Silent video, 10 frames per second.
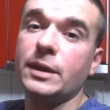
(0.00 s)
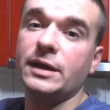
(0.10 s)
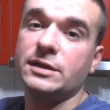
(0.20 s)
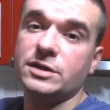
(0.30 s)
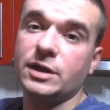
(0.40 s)

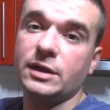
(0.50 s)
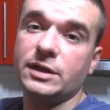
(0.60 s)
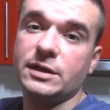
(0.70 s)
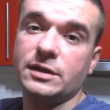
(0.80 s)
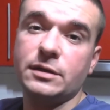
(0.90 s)
It
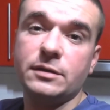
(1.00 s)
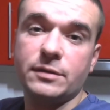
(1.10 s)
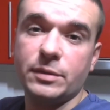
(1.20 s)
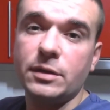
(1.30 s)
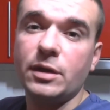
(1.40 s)
started,
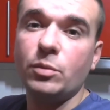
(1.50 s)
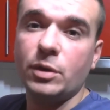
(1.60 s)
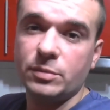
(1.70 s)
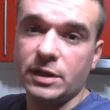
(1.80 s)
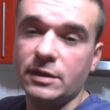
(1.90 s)
there
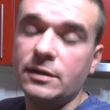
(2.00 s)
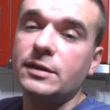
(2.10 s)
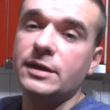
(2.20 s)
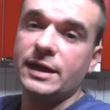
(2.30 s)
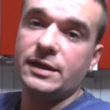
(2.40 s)
will be
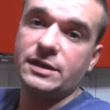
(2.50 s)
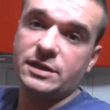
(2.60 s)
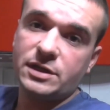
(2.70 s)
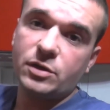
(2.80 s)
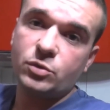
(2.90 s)

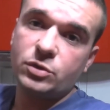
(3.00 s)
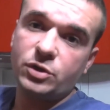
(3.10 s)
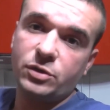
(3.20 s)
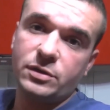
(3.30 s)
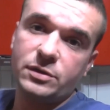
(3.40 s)
cleanliness and
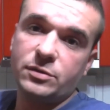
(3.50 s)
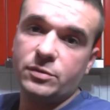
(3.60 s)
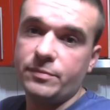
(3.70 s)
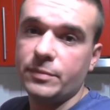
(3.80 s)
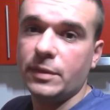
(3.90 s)
order.
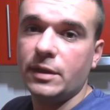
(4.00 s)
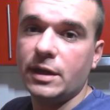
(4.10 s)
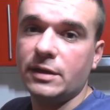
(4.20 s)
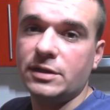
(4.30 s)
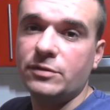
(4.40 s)

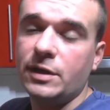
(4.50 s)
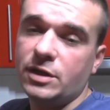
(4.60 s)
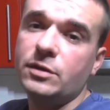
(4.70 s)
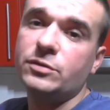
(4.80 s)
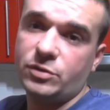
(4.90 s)
Like this
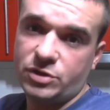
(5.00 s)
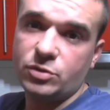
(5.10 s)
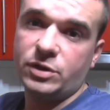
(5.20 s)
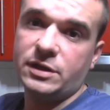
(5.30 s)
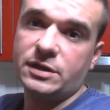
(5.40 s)
video if you
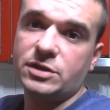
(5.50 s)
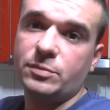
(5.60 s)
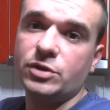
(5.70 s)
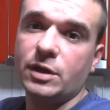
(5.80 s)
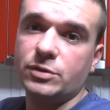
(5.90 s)
enjoyed it and
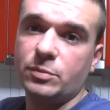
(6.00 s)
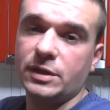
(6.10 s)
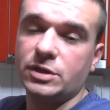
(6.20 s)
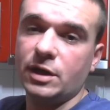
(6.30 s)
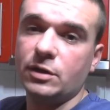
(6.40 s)
subscribe to
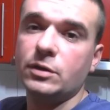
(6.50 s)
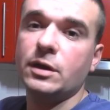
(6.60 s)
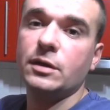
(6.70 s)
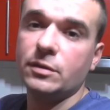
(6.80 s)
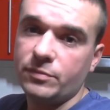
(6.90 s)
my channel.
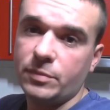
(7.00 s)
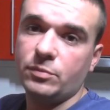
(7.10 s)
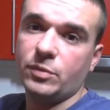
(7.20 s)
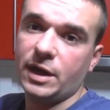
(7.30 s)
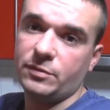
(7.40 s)

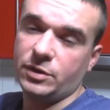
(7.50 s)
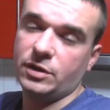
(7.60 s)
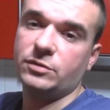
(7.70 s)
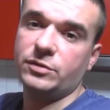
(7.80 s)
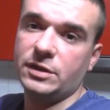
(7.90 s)
We have a
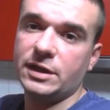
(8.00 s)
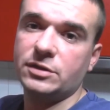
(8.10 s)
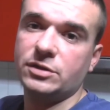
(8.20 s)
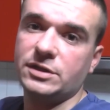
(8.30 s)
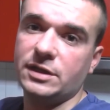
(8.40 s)
lot of very
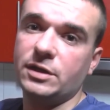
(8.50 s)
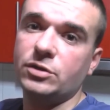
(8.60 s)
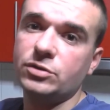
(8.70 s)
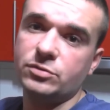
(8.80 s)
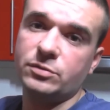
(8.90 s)
interesting and
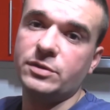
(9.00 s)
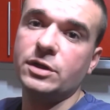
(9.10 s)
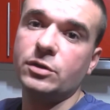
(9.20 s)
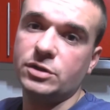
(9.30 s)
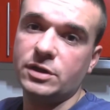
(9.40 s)
useful
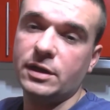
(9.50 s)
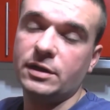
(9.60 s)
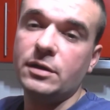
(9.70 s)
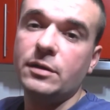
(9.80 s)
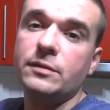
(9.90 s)
videos.
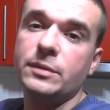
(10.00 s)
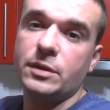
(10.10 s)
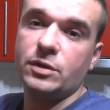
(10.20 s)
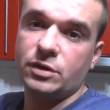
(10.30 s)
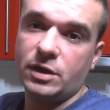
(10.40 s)

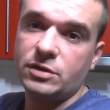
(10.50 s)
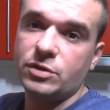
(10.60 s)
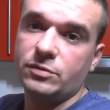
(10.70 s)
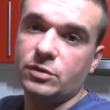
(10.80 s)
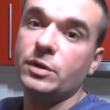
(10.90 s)
Good luck
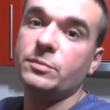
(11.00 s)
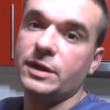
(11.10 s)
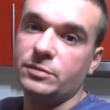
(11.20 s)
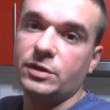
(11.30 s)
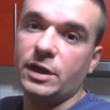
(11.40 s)
to everyone,
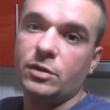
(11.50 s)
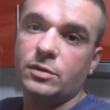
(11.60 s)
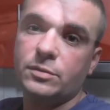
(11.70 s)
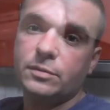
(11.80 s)
bye for now.